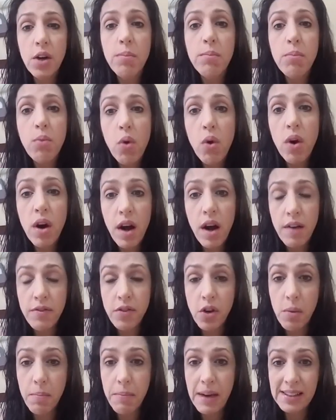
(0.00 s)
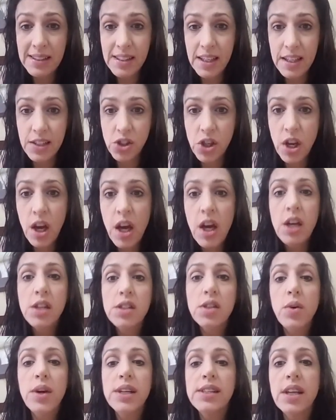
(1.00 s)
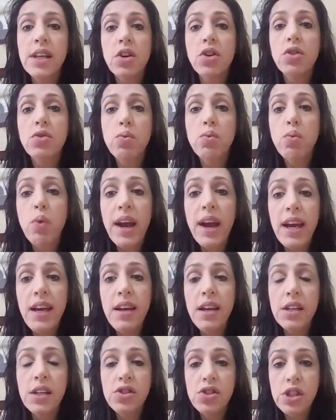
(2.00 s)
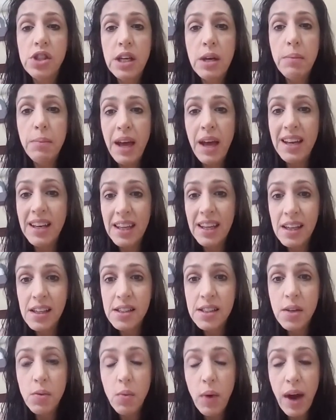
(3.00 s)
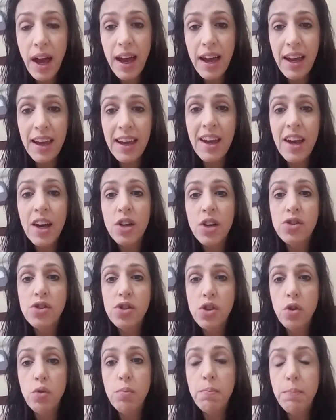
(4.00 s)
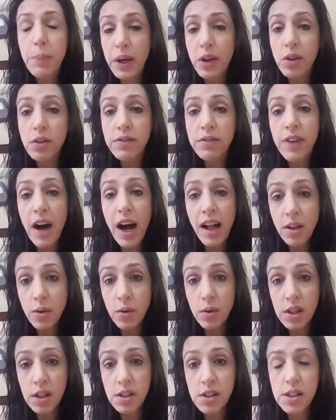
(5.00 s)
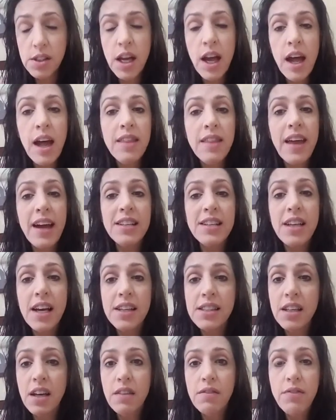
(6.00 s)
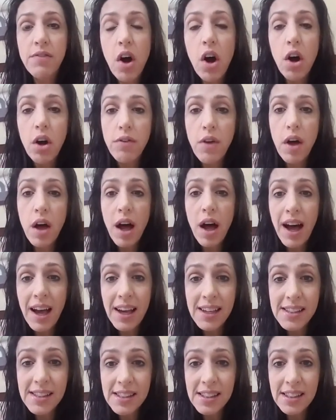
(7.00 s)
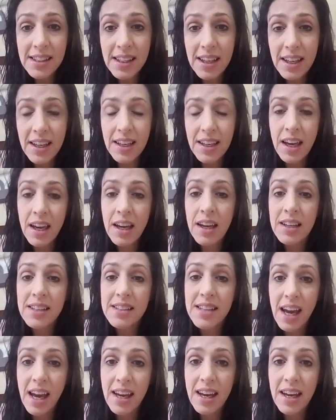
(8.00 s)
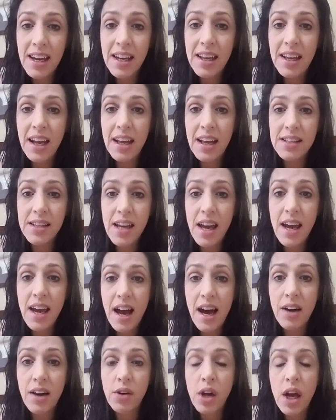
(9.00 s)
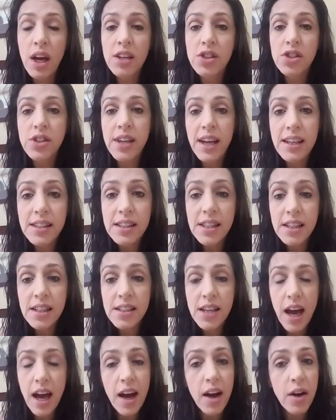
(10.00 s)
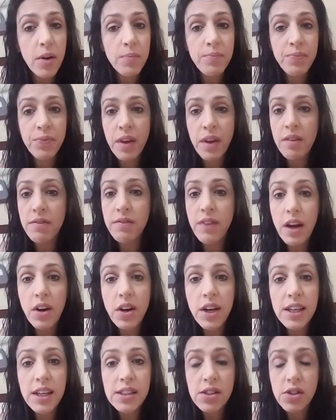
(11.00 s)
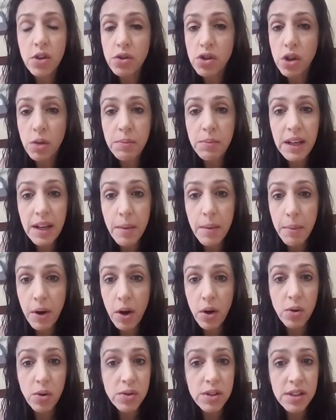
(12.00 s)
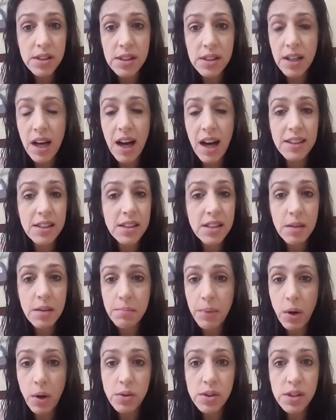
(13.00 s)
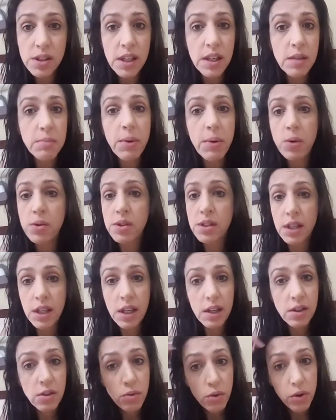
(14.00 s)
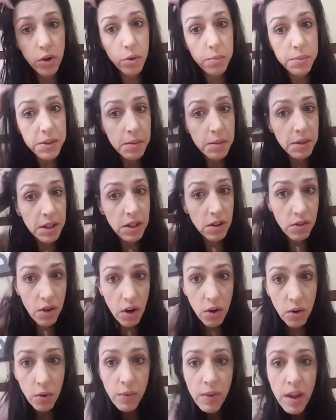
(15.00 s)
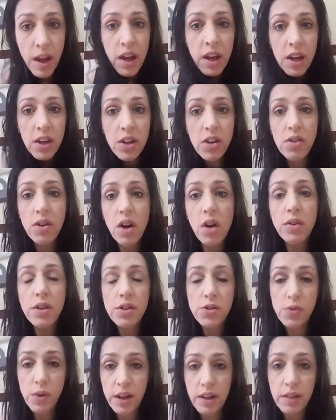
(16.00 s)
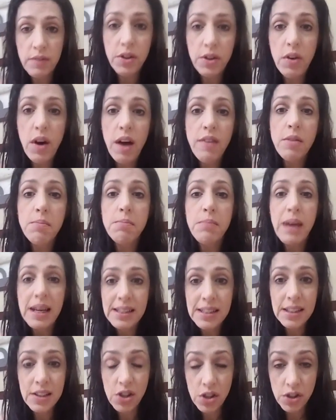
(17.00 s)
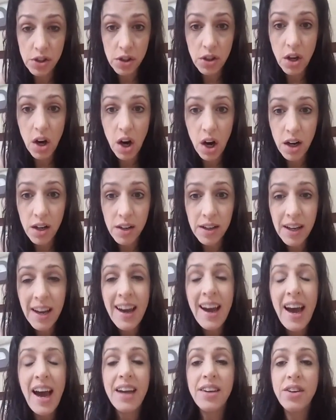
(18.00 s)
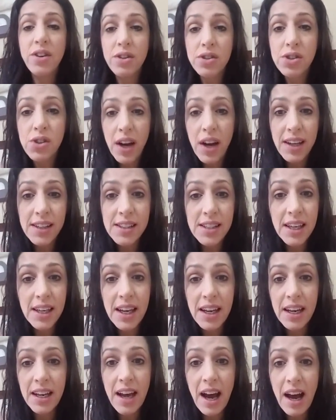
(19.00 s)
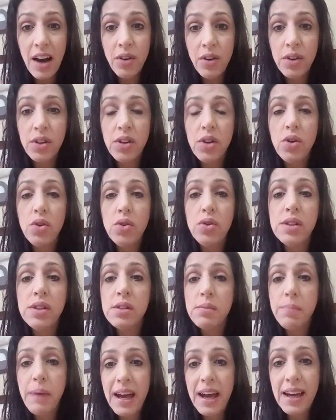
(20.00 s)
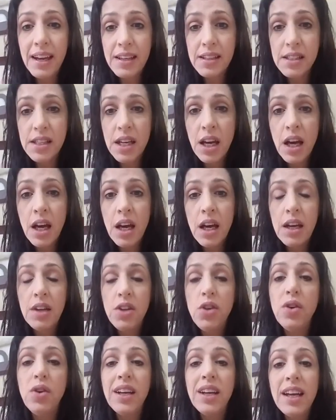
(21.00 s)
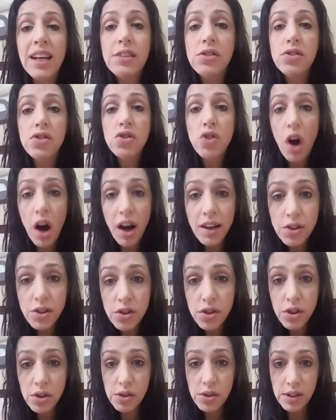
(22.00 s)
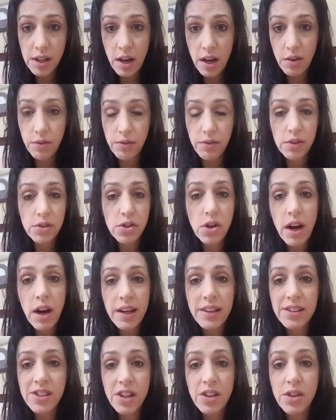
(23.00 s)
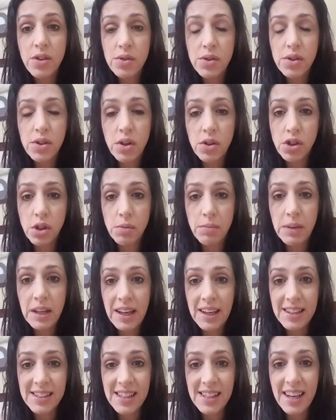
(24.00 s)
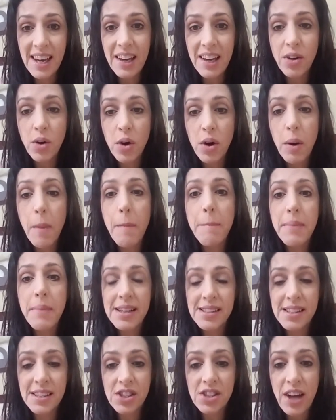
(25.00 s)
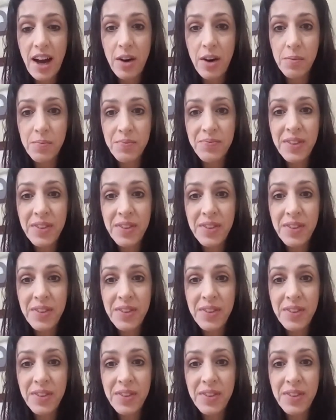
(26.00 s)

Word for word: more of your message. So it's a great, cheap, and easy way to build followers that doesn't involve hustling day in and day out, chasing down various social media posts, constant posting in groups. I mean, you know the drill. If you have a message in your heart and you're trying to get it out, you can exhaust yourself trying to use social media to get your message out.